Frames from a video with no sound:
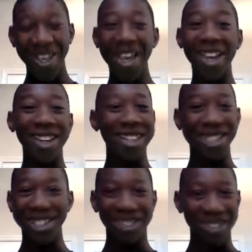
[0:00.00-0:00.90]
and it
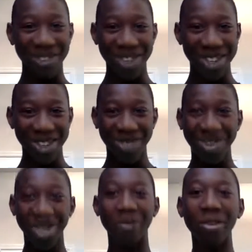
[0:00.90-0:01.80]
didn't save the video.
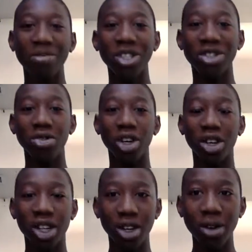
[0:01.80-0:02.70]
So I'm just doing it
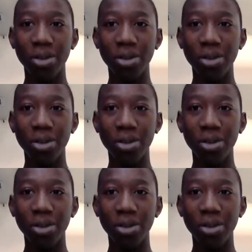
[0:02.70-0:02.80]
here